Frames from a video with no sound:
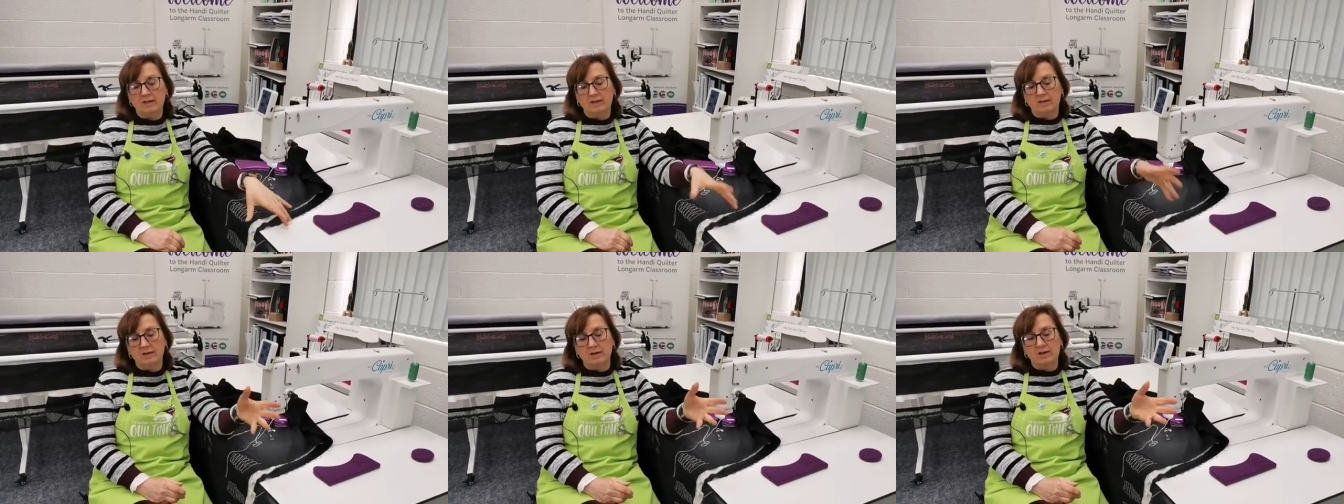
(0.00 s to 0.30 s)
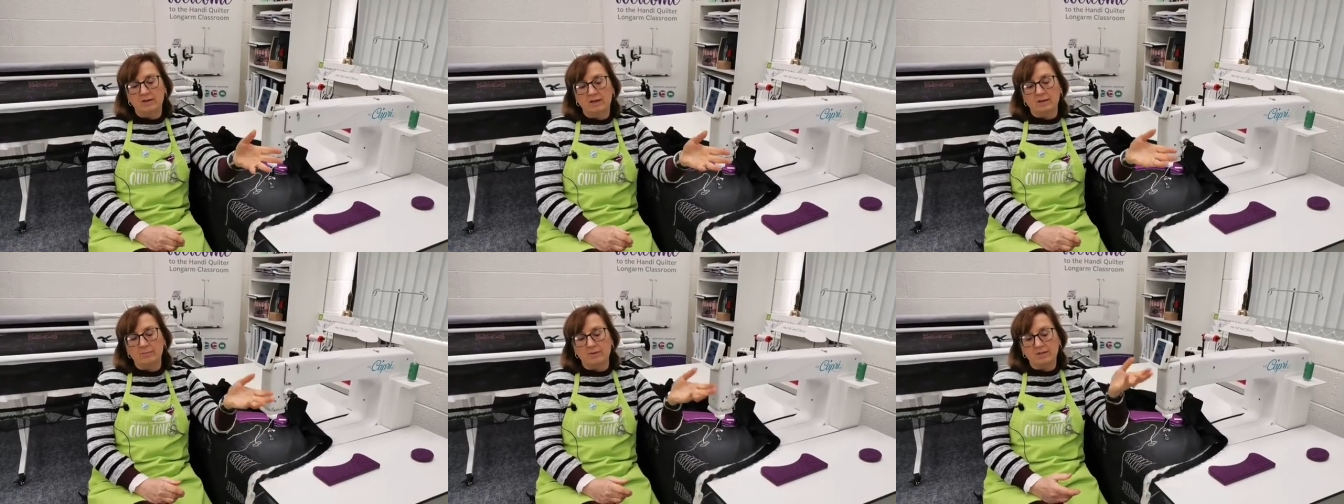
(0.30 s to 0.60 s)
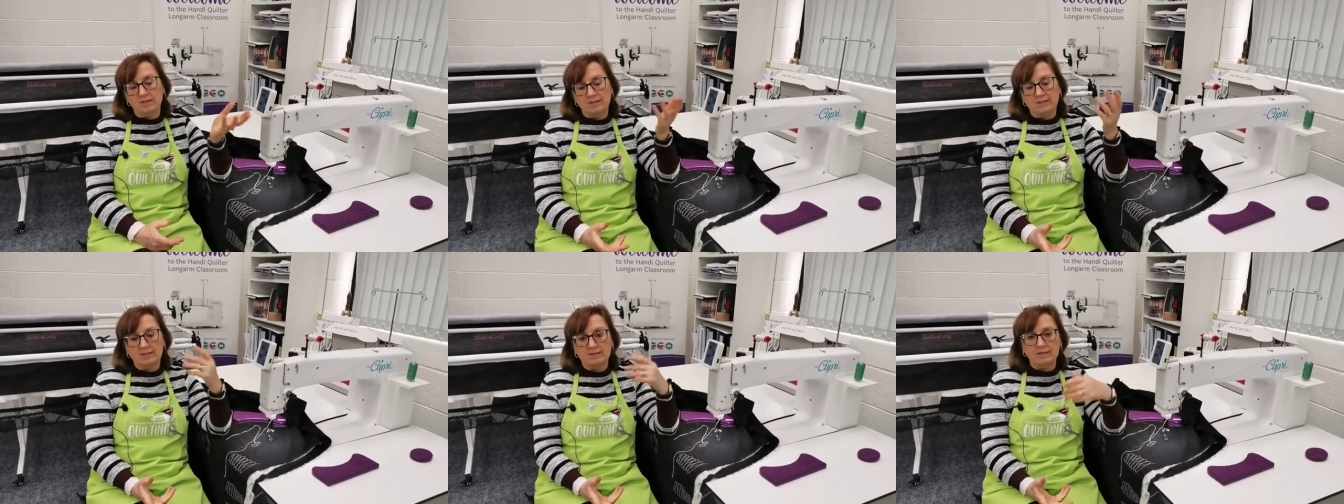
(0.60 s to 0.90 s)
they can only
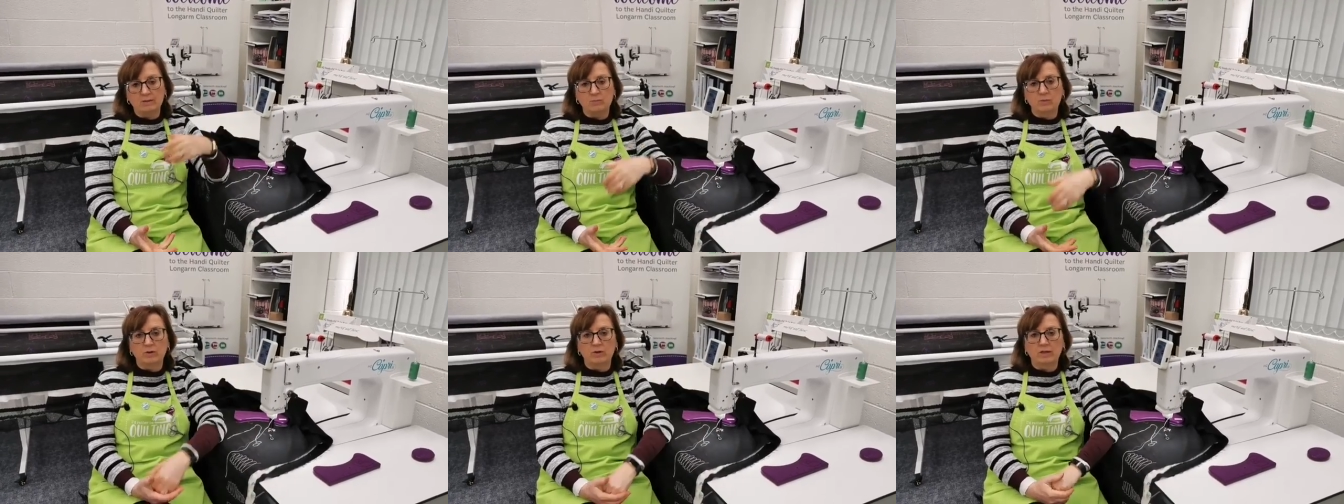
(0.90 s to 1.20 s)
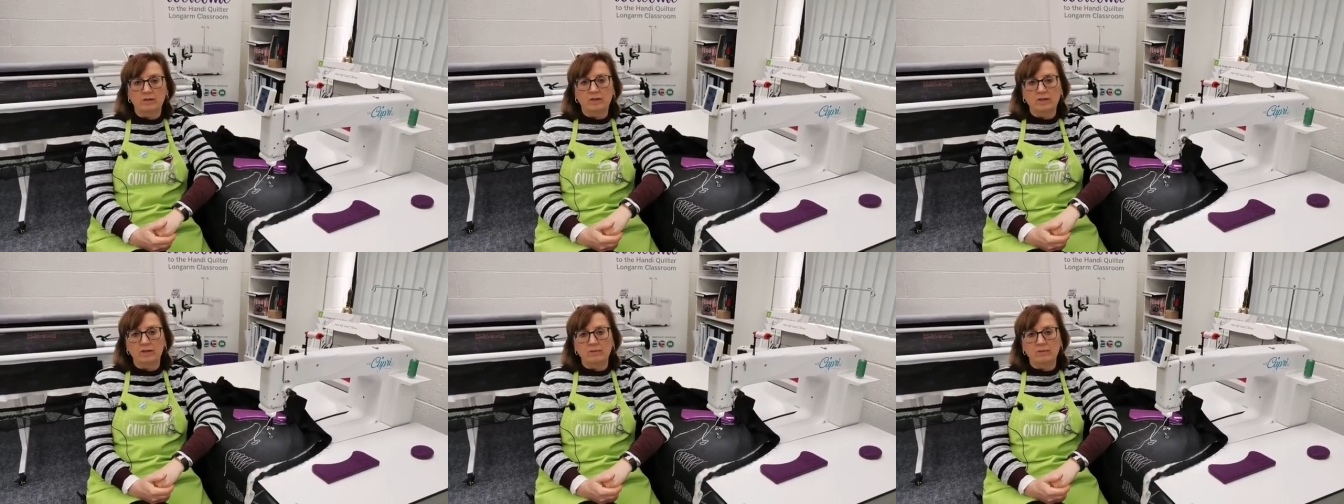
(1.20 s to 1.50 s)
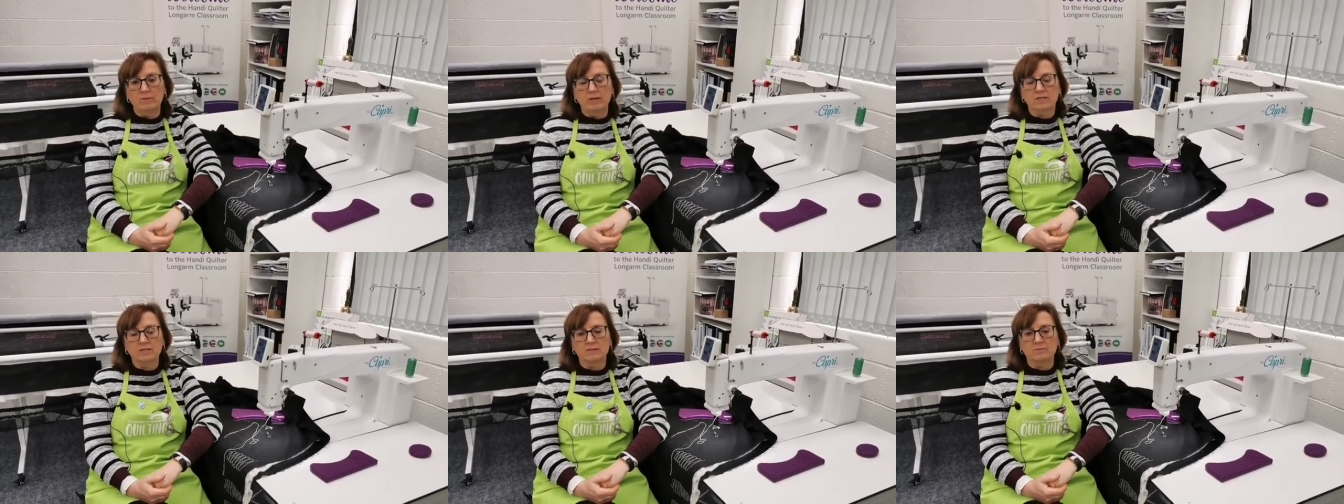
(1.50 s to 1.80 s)
come on a Saturday morning, then
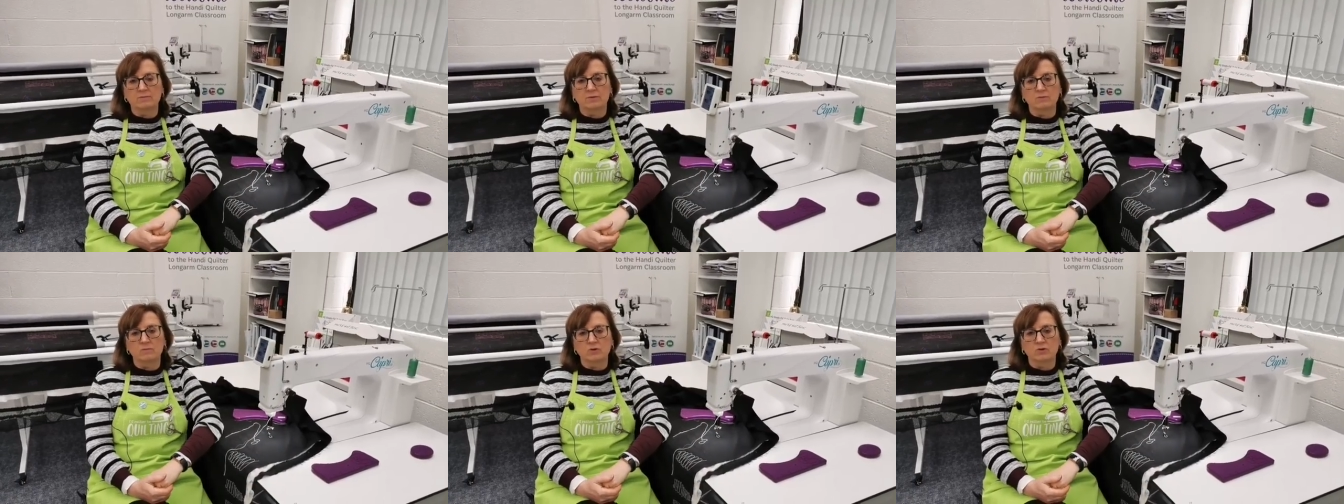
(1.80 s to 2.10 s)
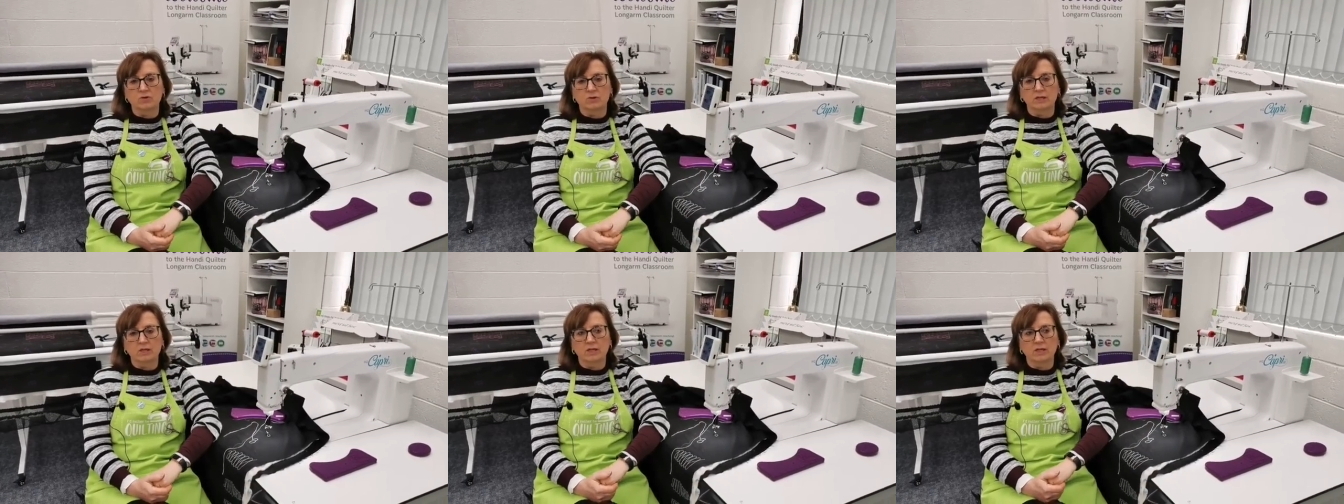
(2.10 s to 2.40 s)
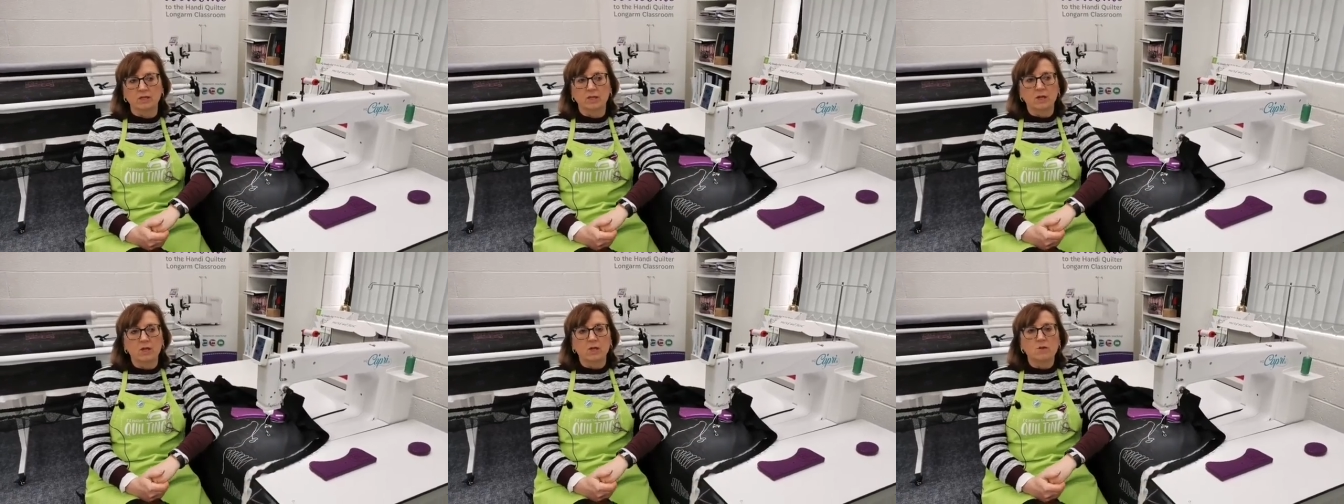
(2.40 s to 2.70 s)
it makes it a bit more
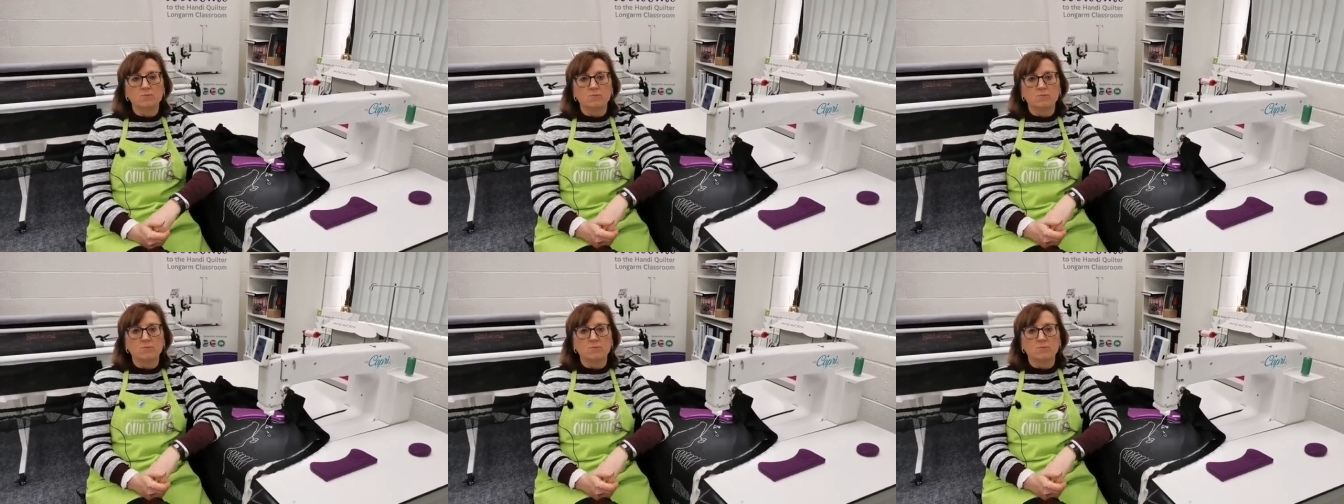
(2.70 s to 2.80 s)
tricky.